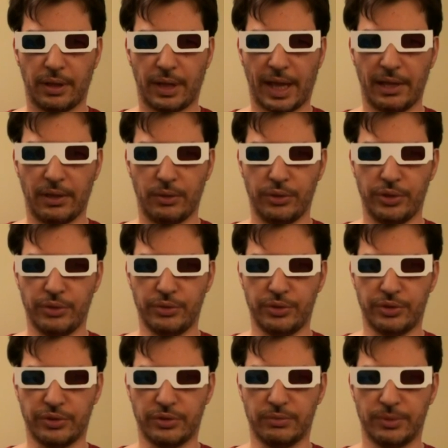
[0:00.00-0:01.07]
Hello
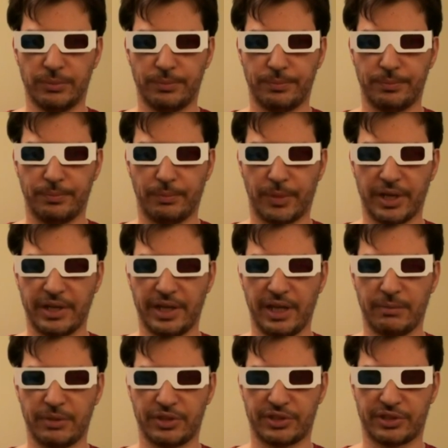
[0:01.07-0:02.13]
YouTube, my
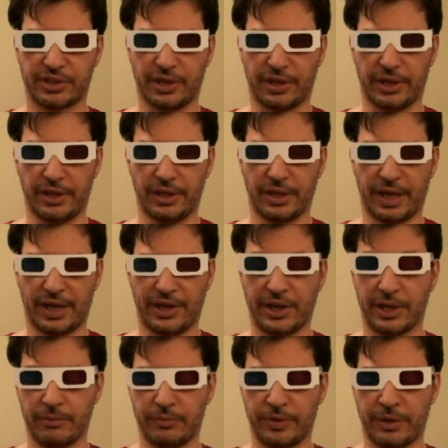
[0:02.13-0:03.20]
name is Sky and I
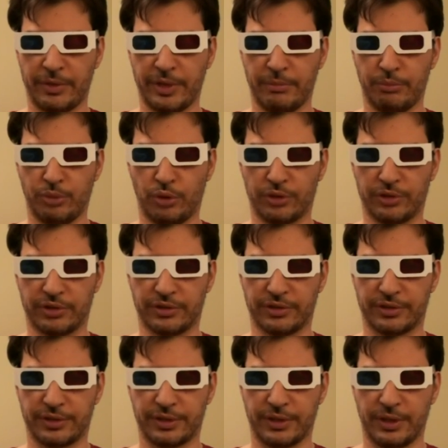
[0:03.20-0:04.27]
am very
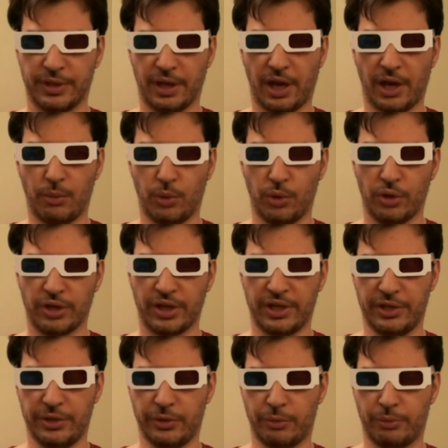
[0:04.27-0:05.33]
important. I work in the
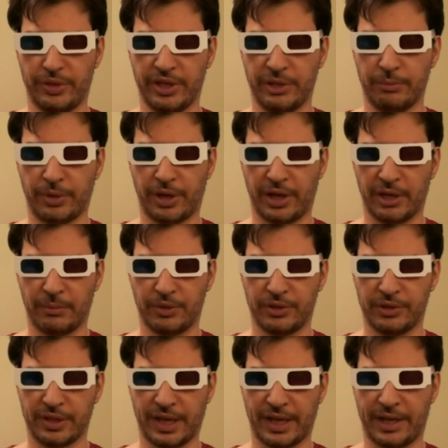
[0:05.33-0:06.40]
European
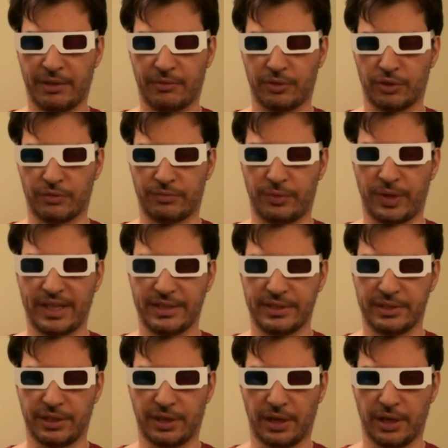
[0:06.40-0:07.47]
Parliament and I've got friends
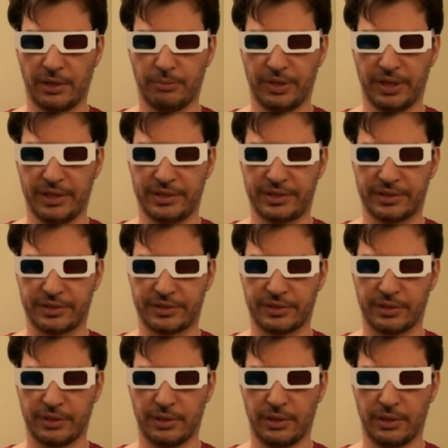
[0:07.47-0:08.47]
in high places.